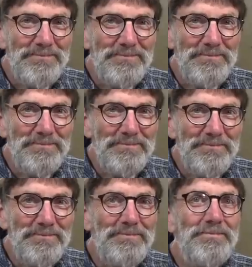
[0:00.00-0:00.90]

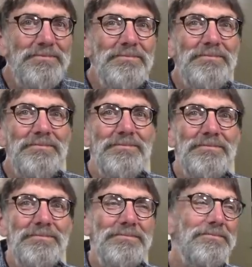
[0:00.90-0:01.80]

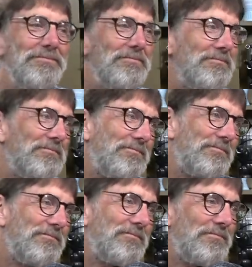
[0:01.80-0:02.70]

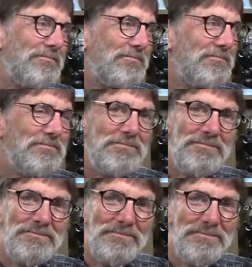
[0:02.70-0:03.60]

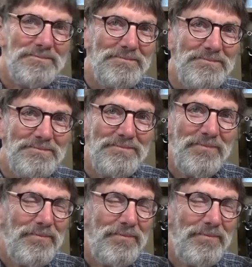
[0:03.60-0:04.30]
No words are spoken by the person on screen.